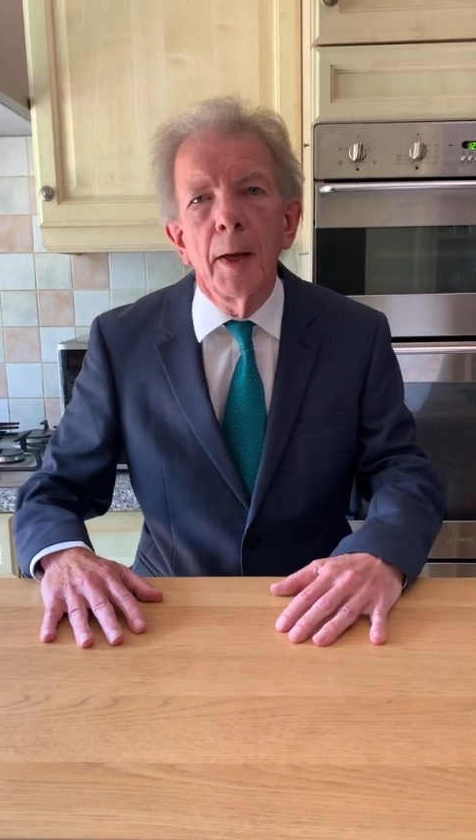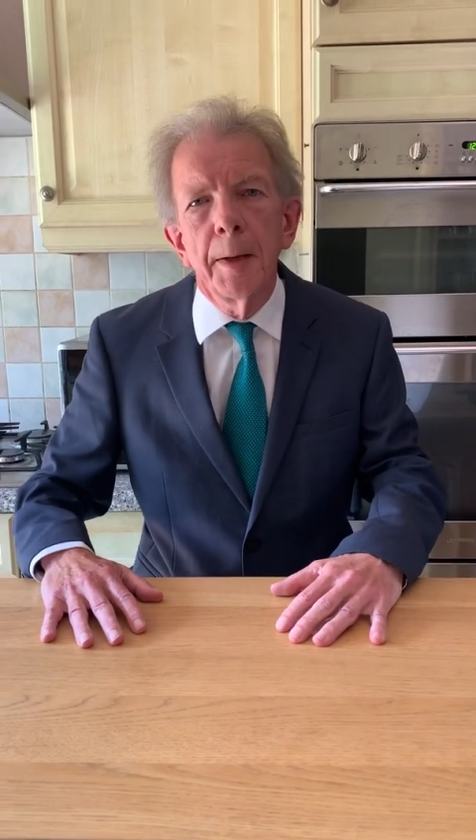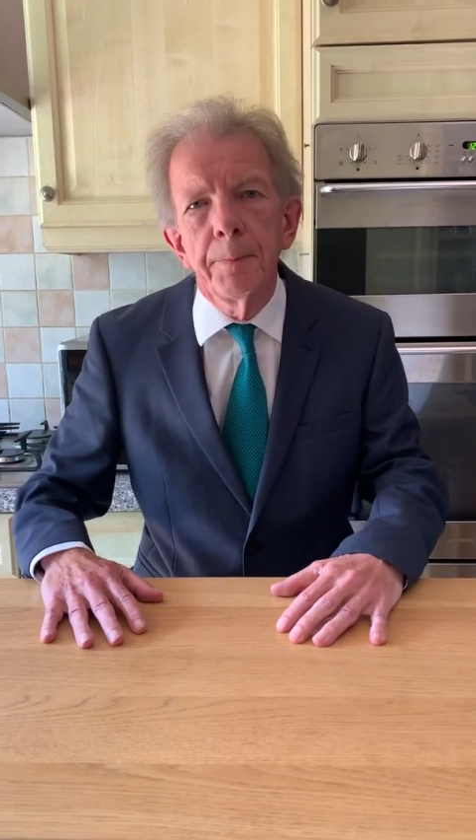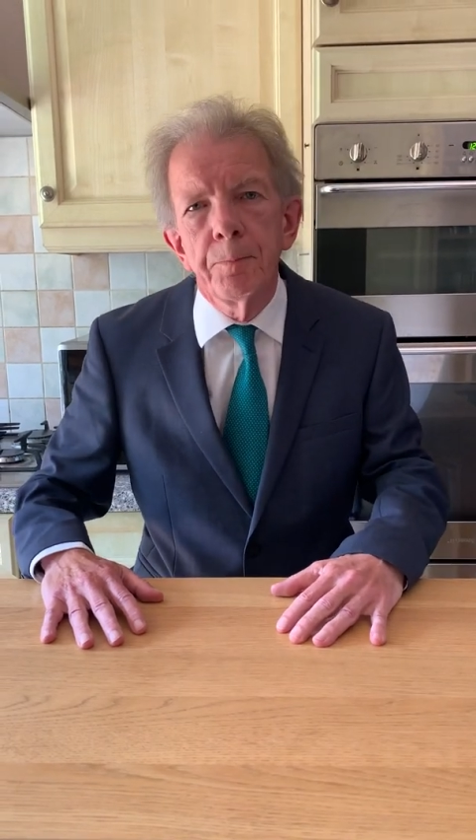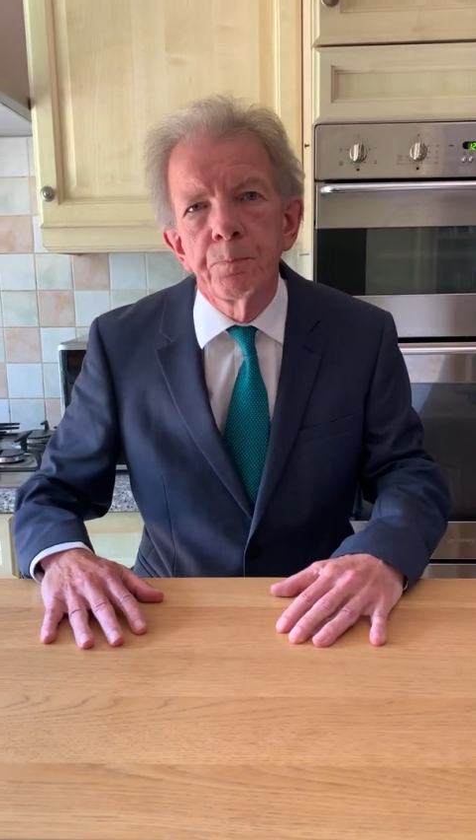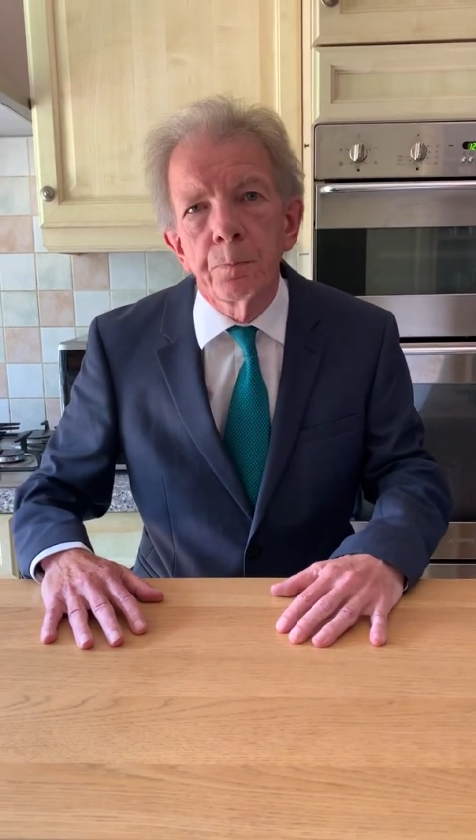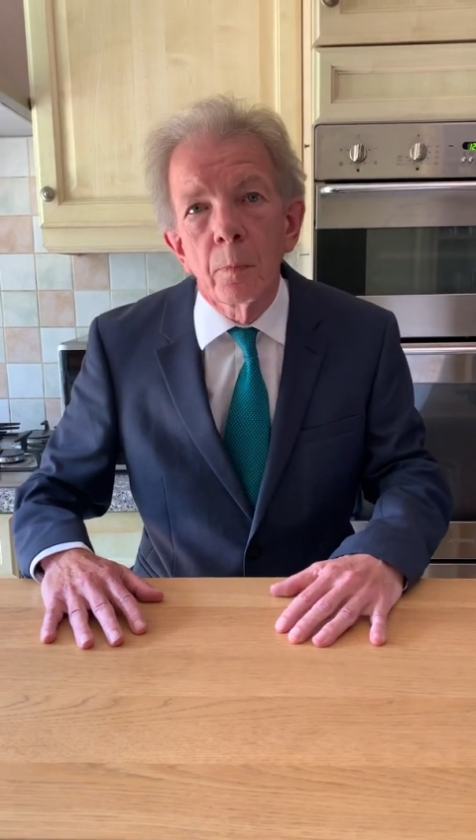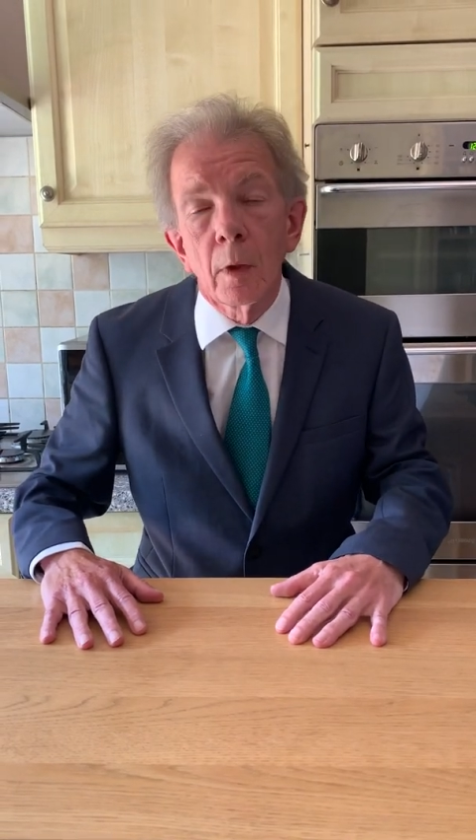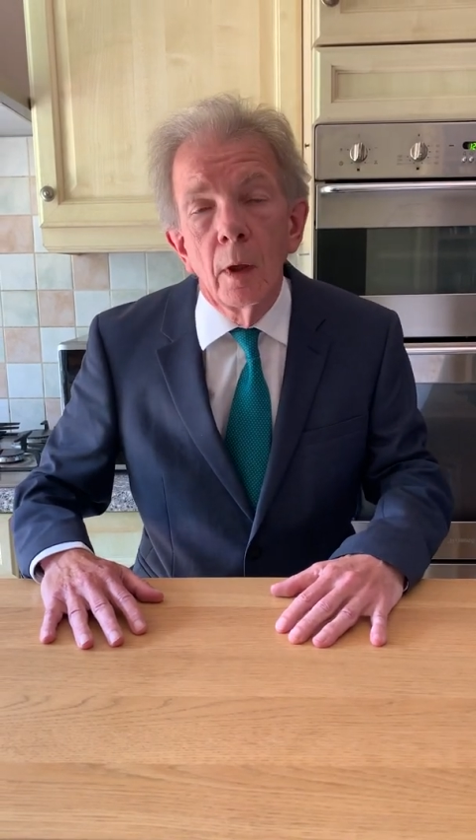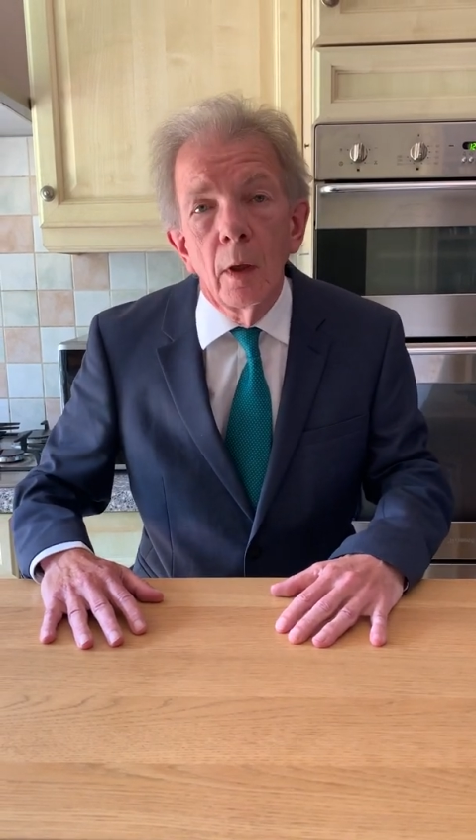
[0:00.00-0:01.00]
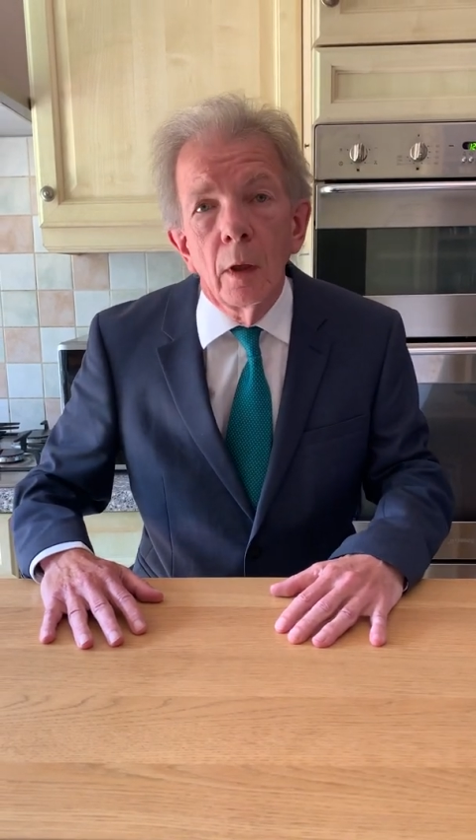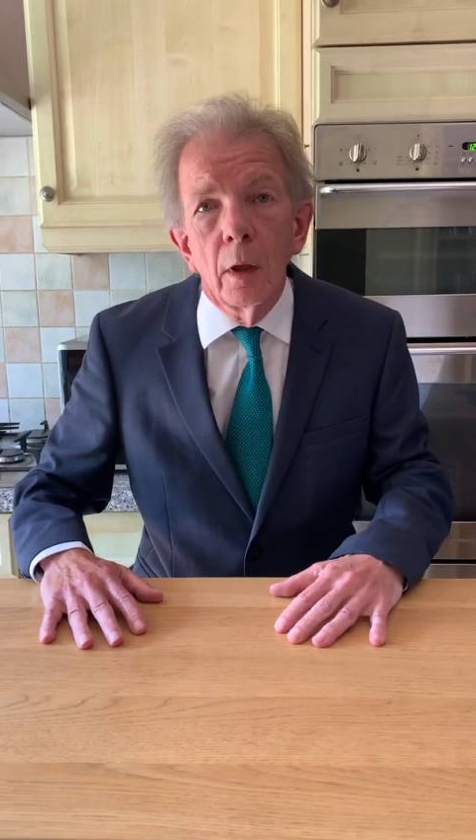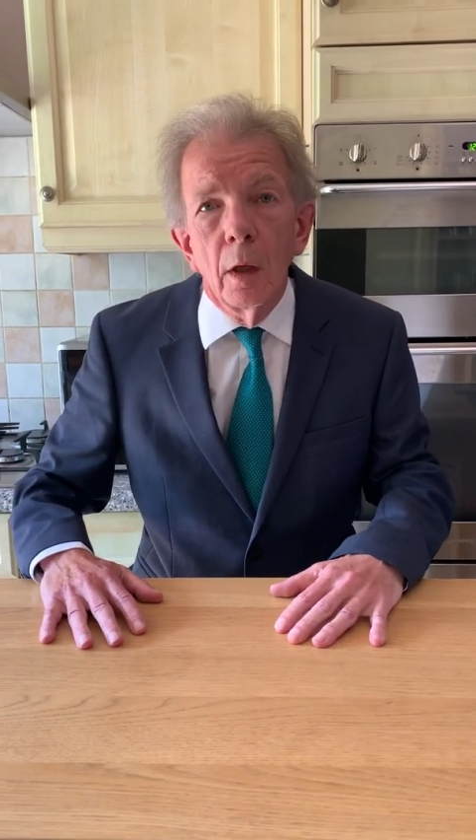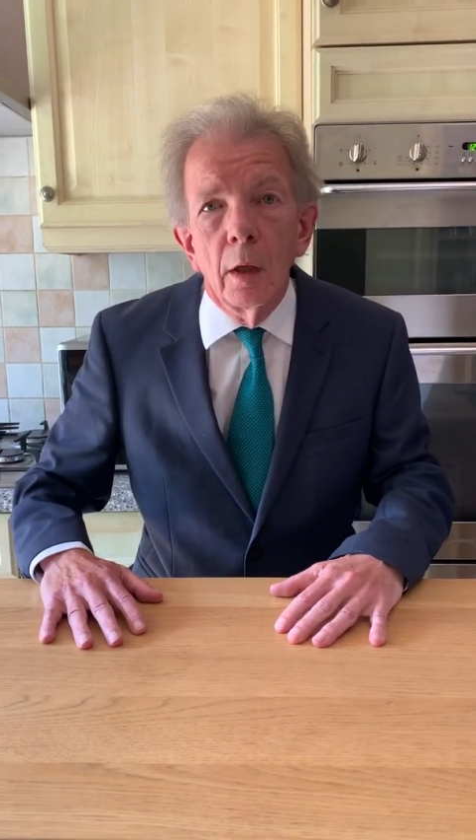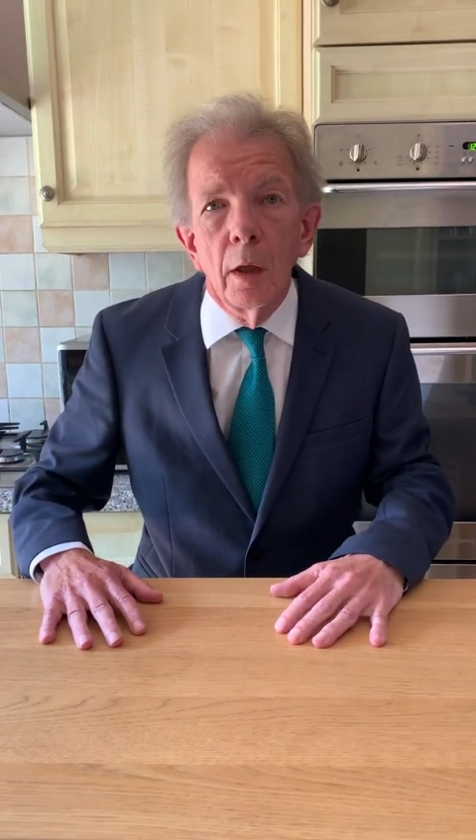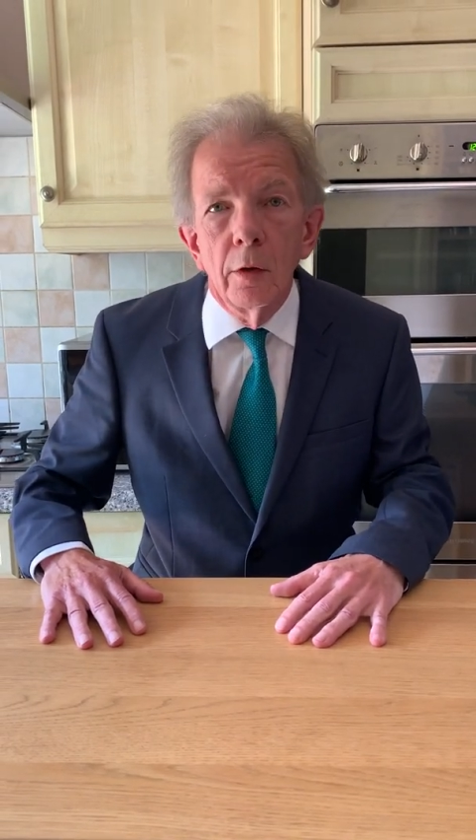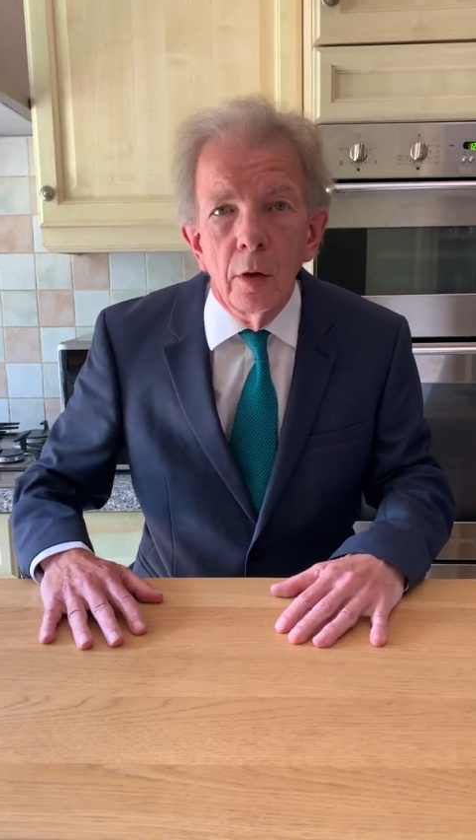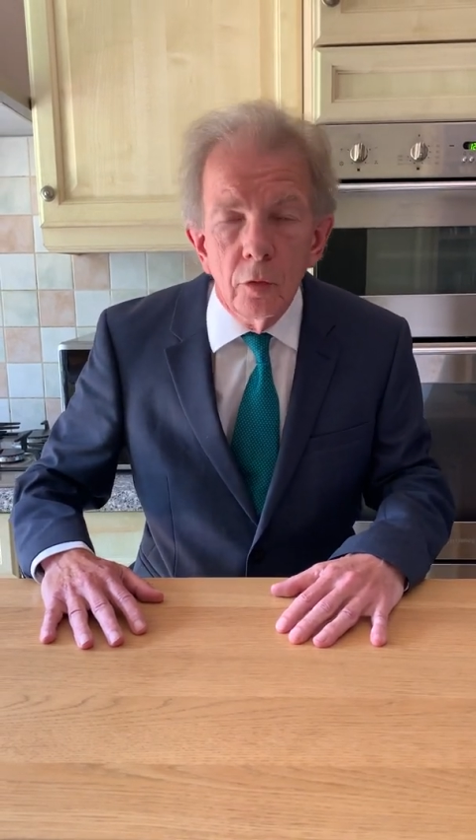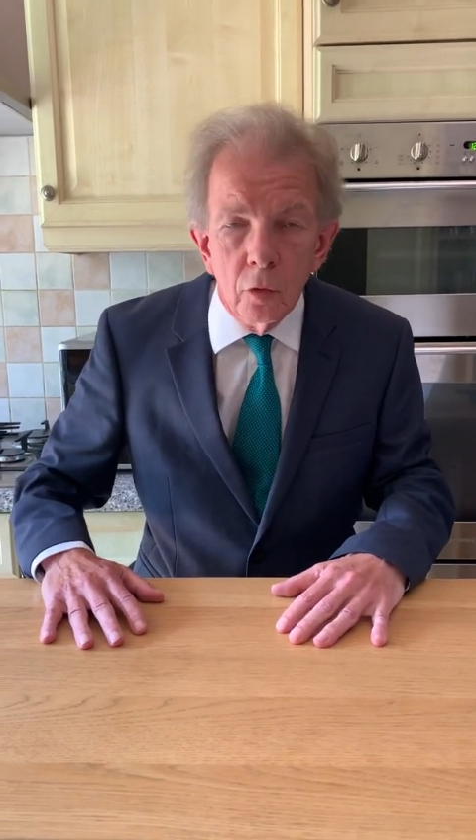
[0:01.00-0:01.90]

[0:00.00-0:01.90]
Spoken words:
another